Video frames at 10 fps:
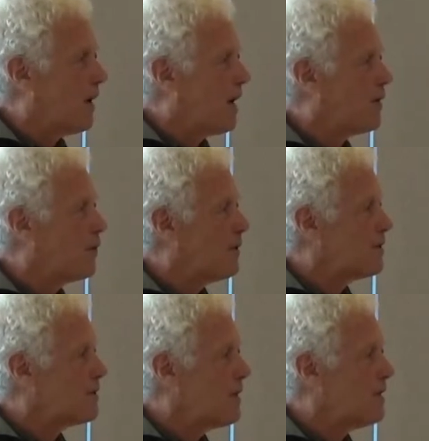And with a
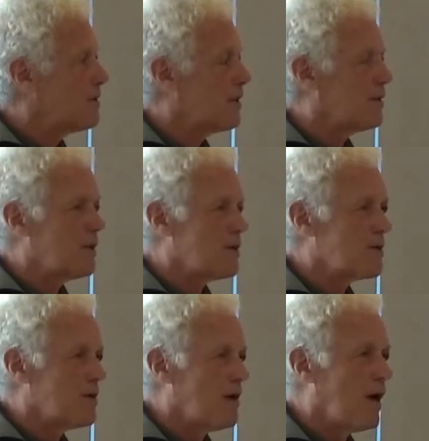sense that
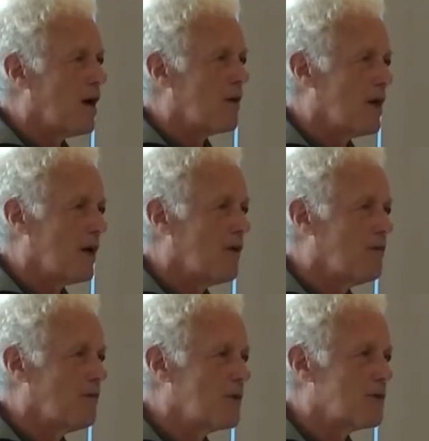this time,
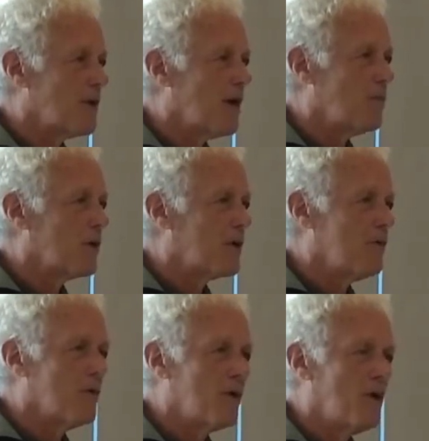however much time we're
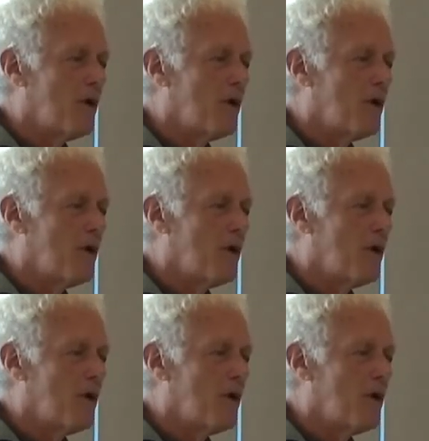given,